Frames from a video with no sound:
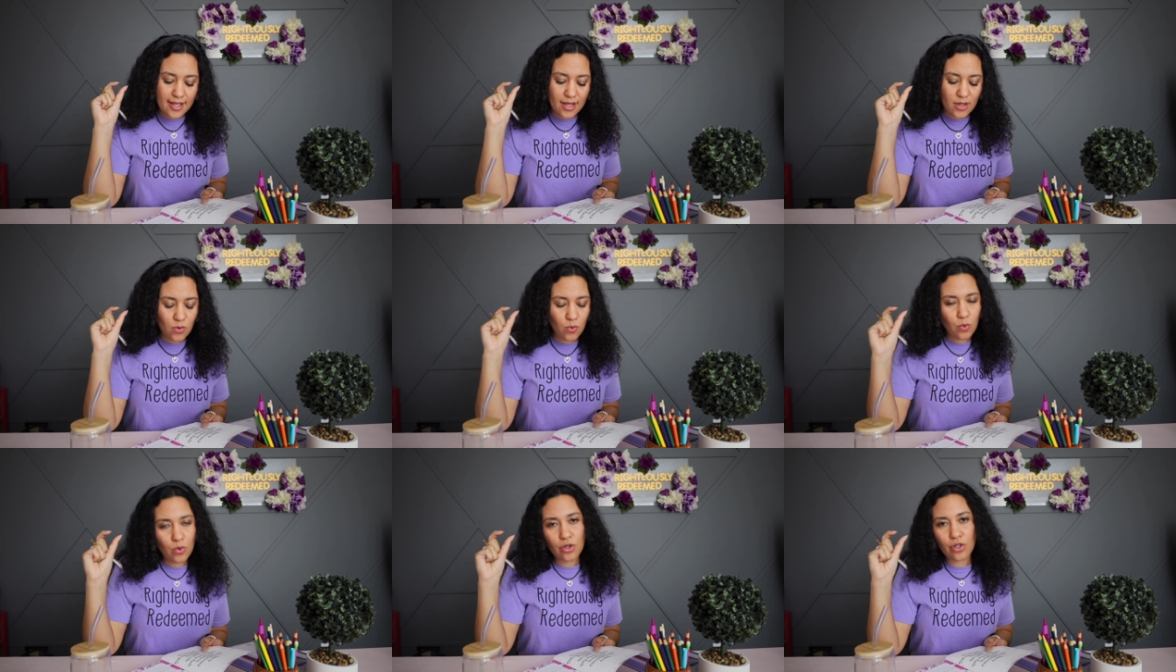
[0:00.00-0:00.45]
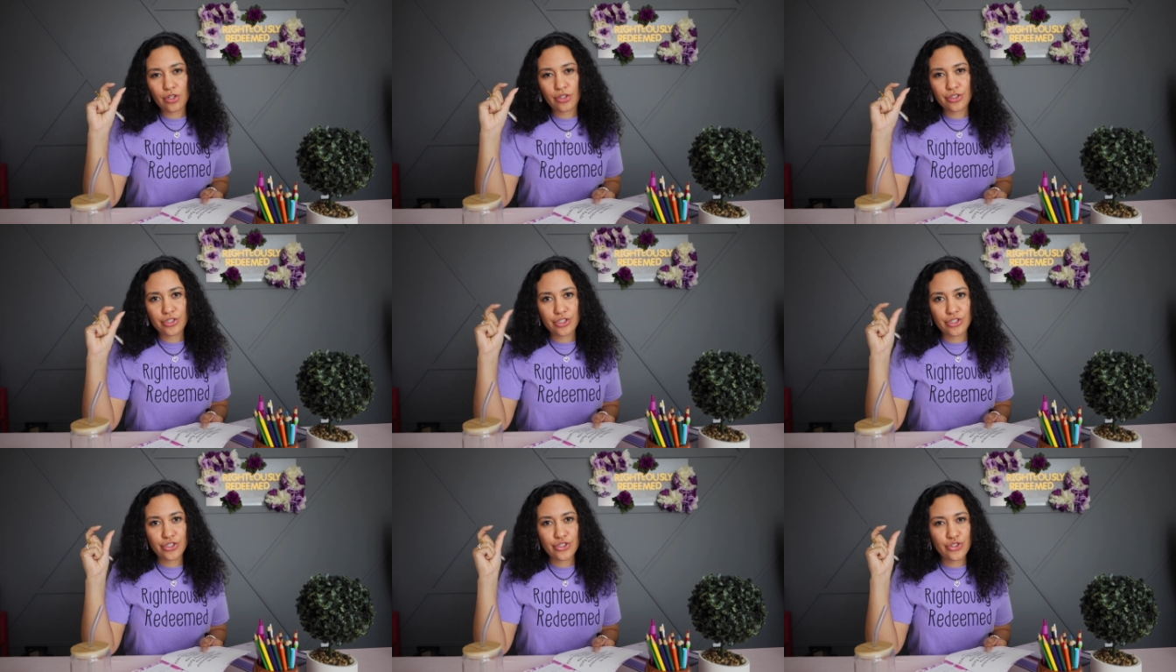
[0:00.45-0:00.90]
and
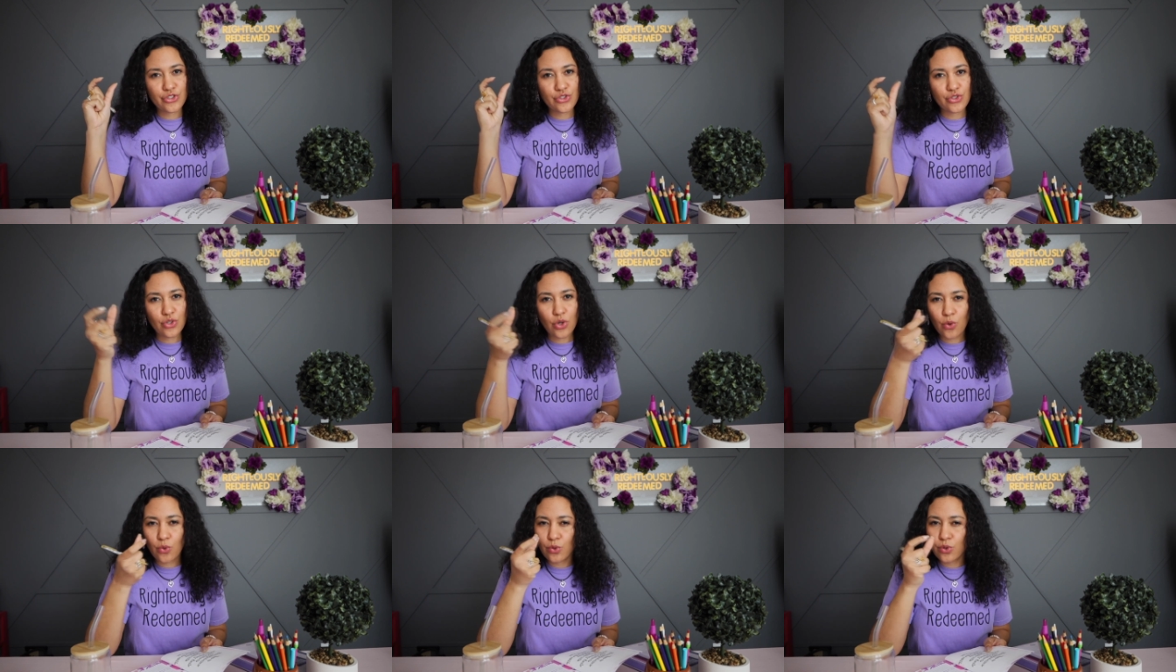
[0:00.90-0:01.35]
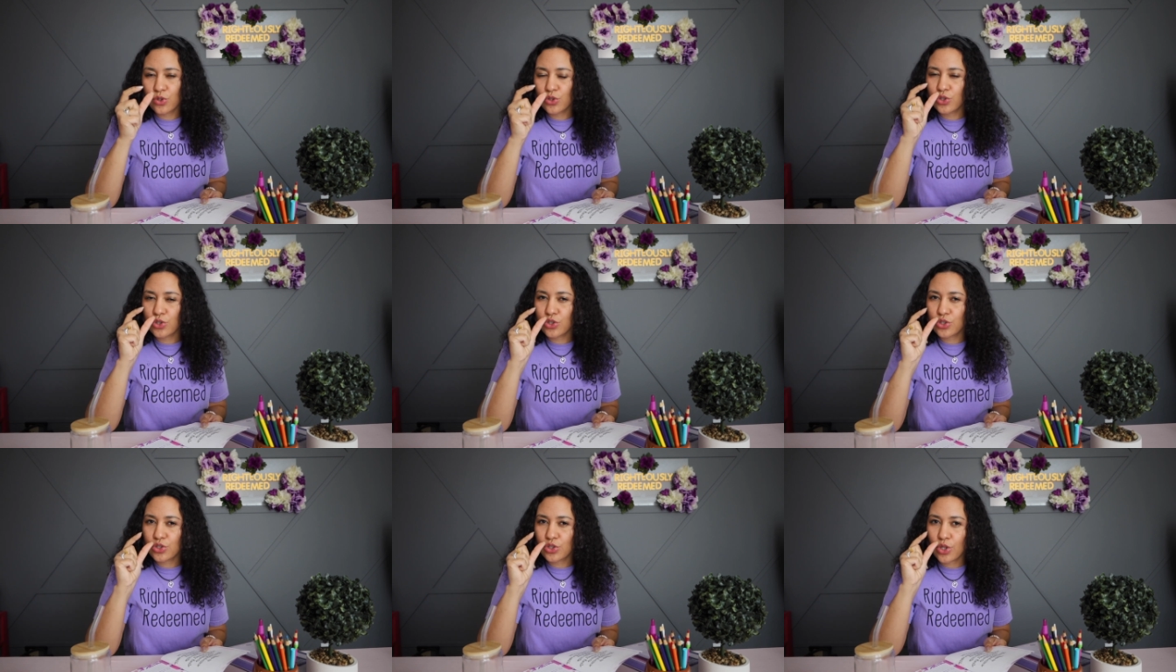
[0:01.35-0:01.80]
world are so
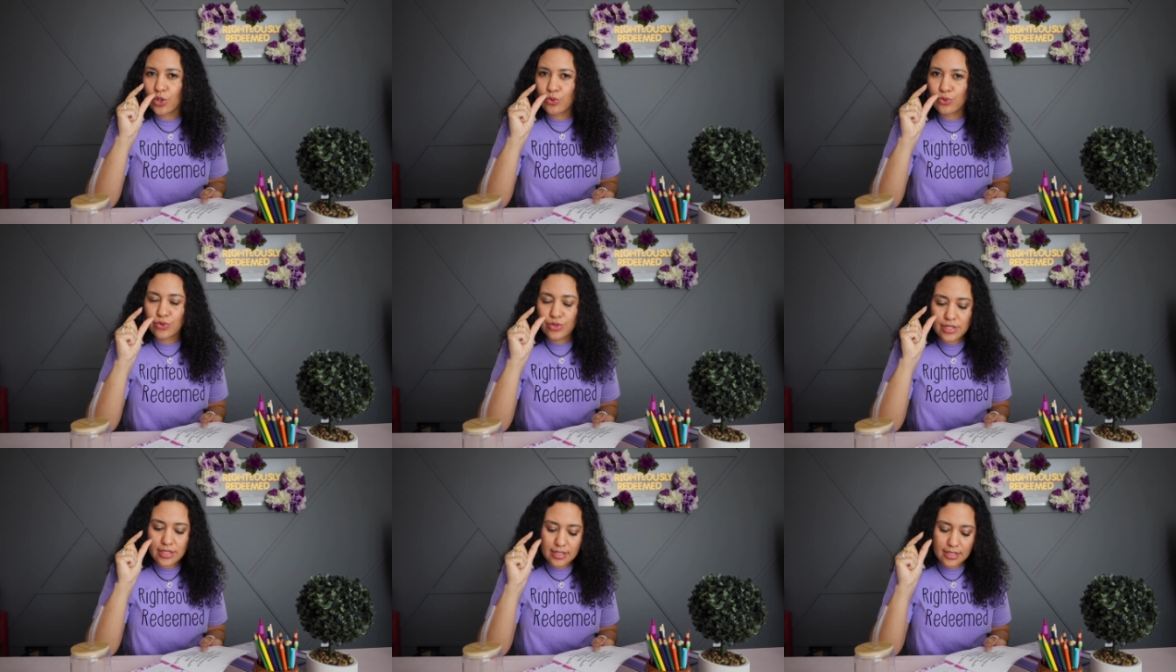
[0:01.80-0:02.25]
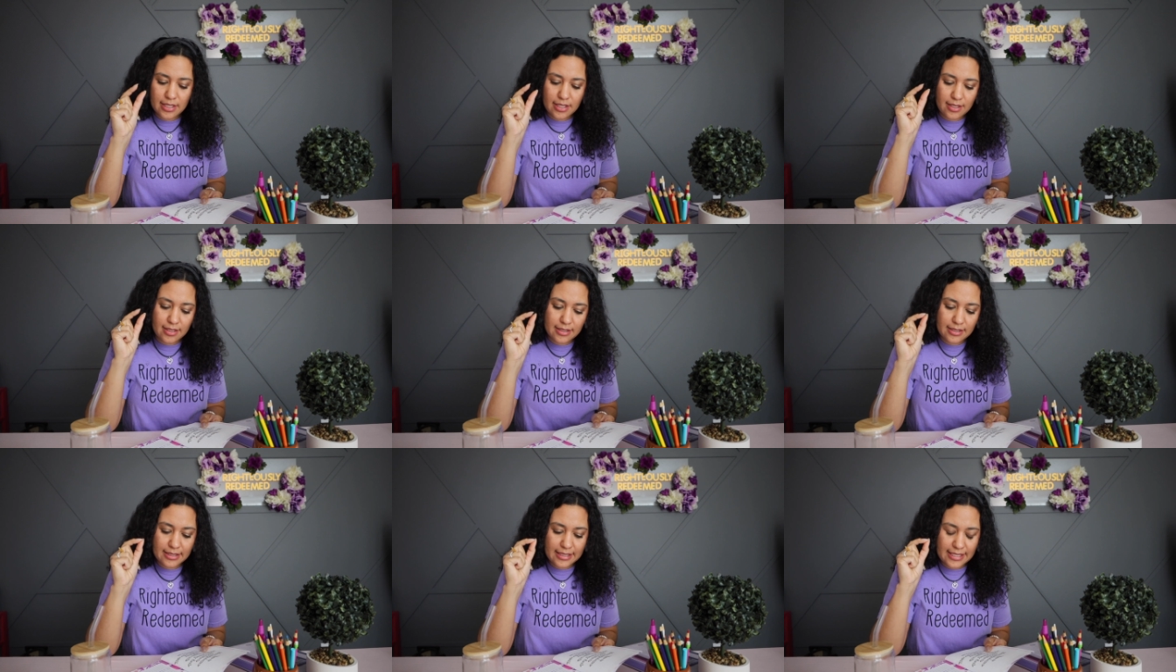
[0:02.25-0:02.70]

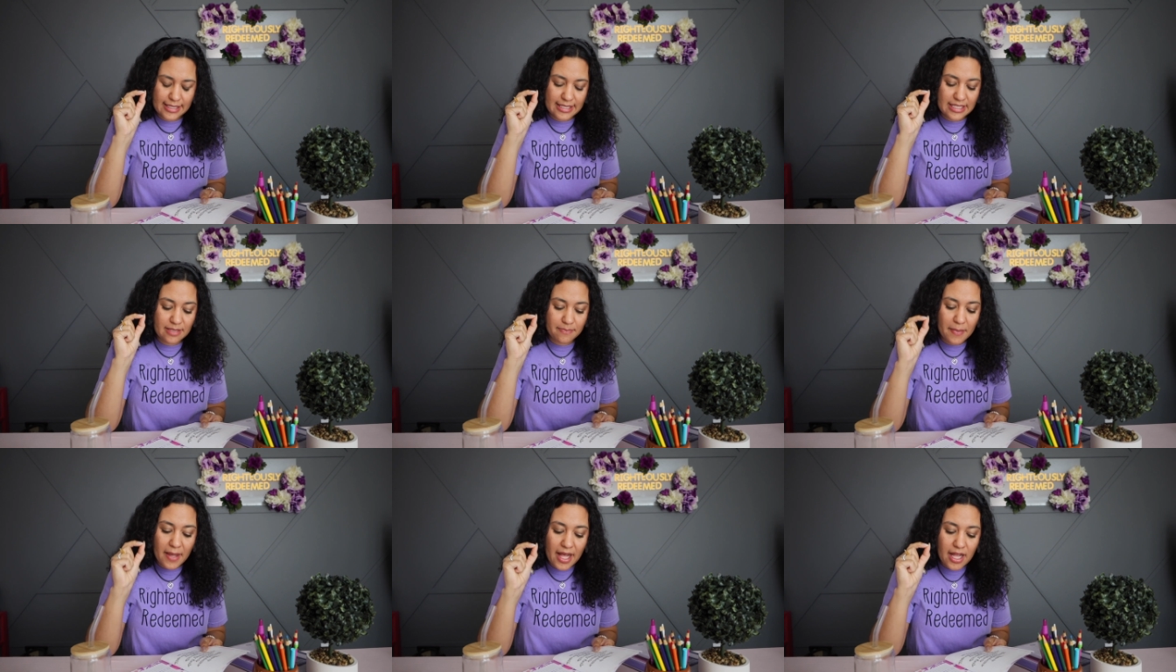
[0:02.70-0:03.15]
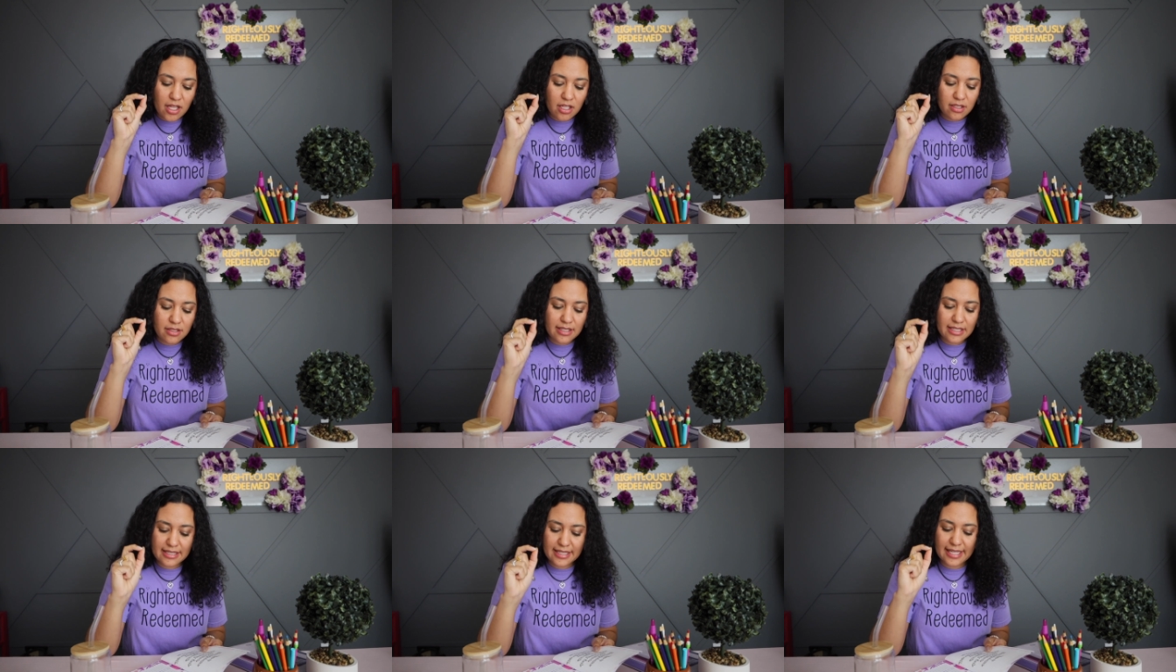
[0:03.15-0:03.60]
closely
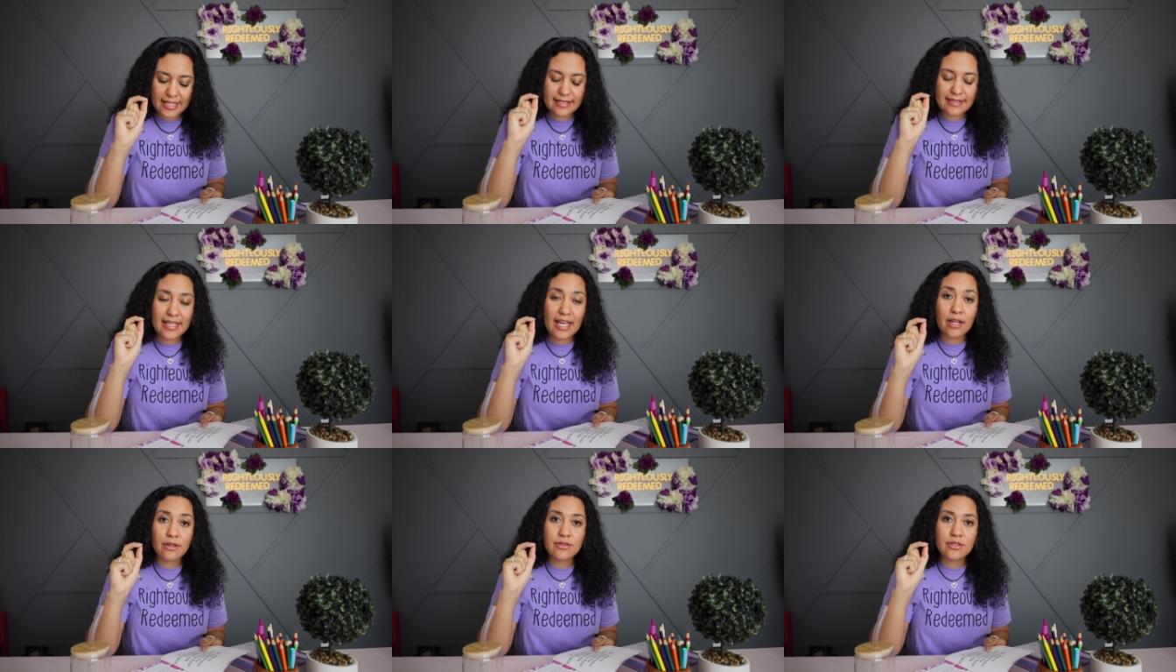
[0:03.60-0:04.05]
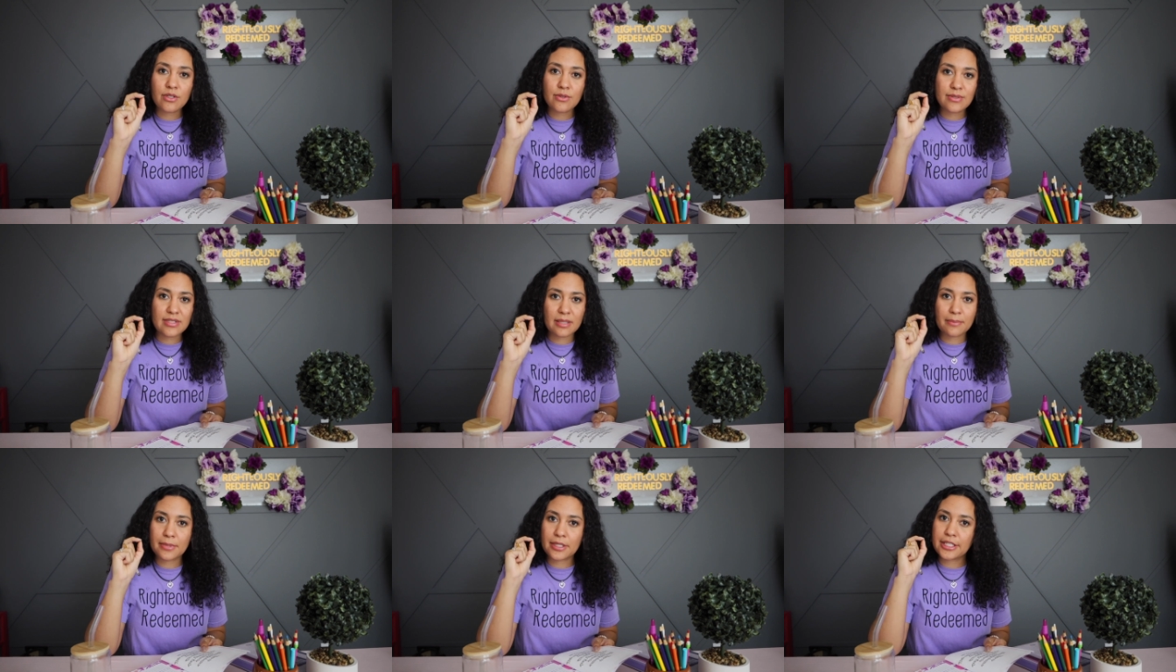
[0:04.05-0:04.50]
spelled and they sound so
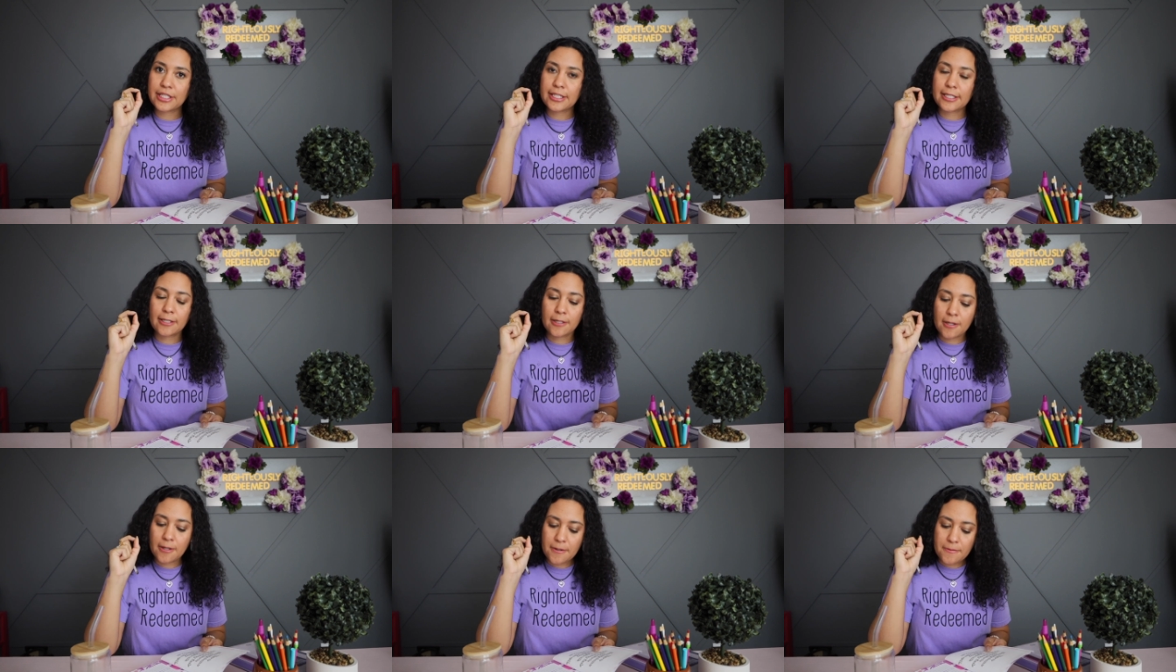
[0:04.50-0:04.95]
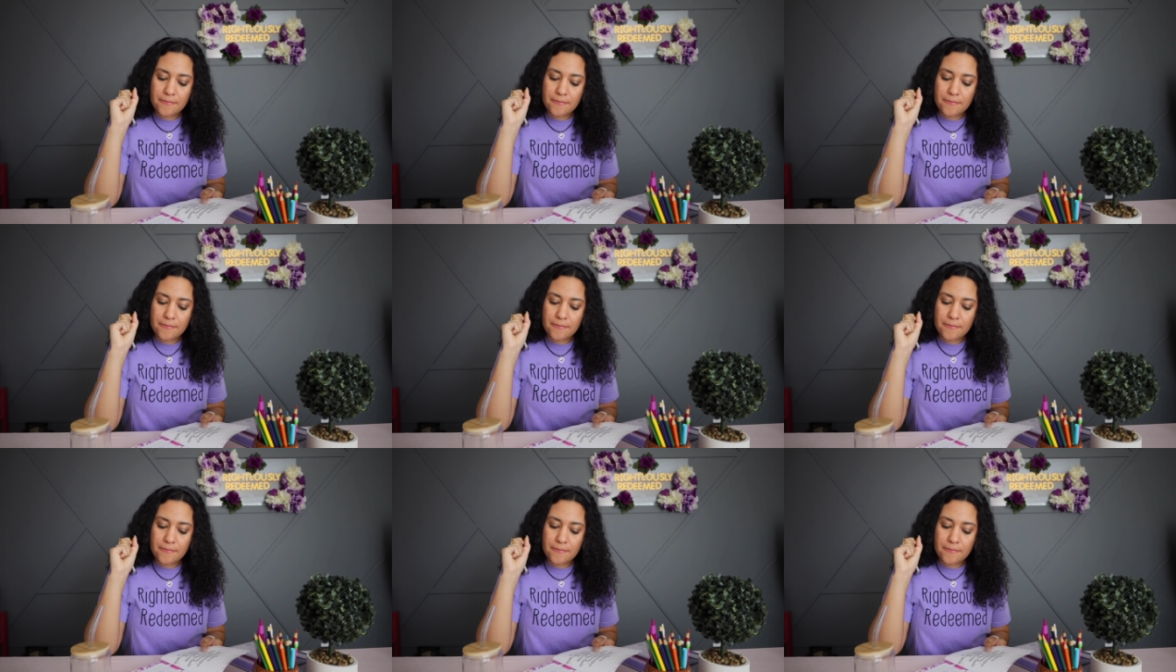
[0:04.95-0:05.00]
similar,